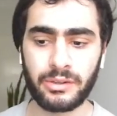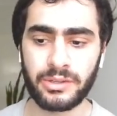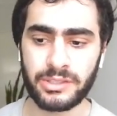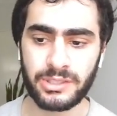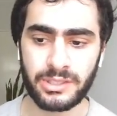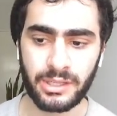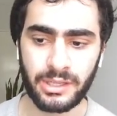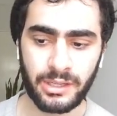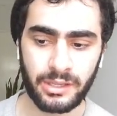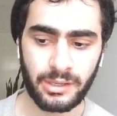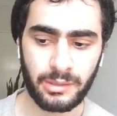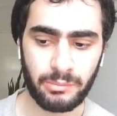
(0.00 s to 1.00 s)
It's just
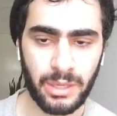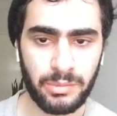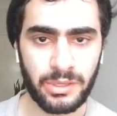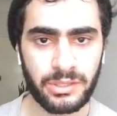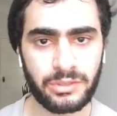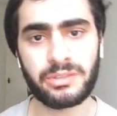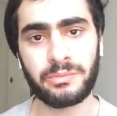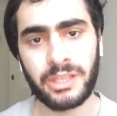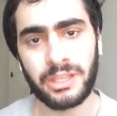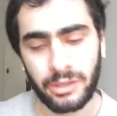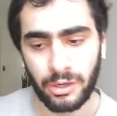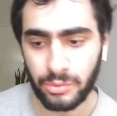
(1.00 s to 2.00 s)
maybe it's because I'm
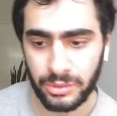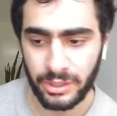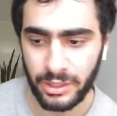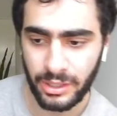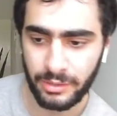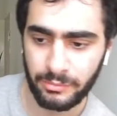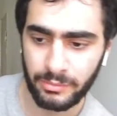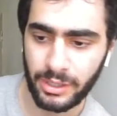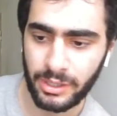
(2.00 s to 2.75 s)
getting older.